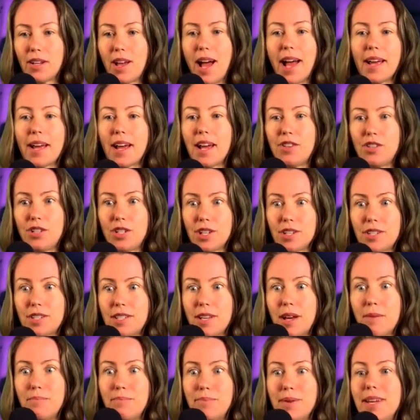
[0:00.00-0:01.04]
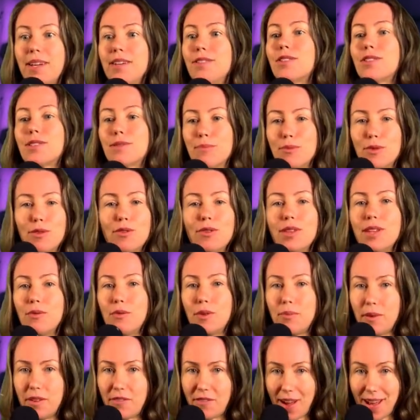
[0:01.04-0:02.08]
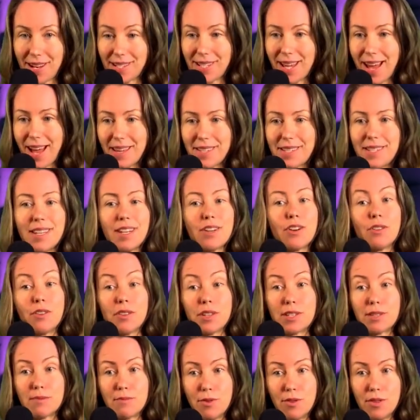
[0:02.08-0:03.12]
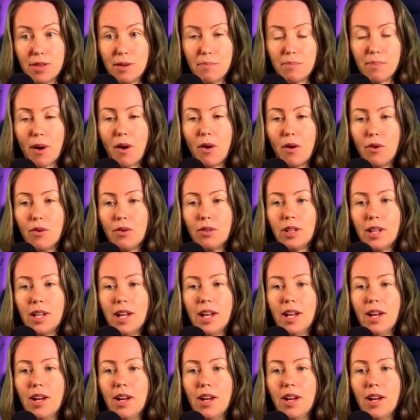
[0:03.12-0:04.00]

Like just a big smoothie would be fantastic, or a smoothie bowl.